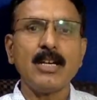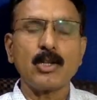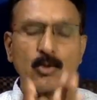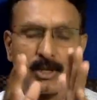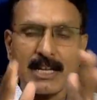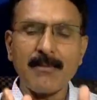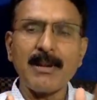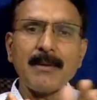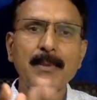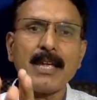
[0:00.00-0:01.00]
to
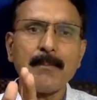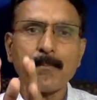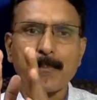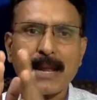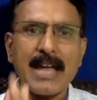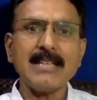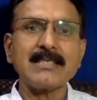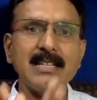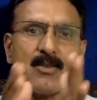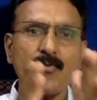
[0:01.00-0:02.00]
develop a price
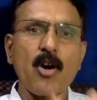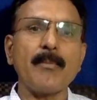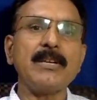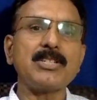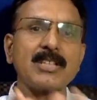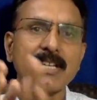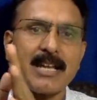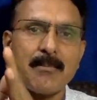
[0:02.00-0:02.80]
information and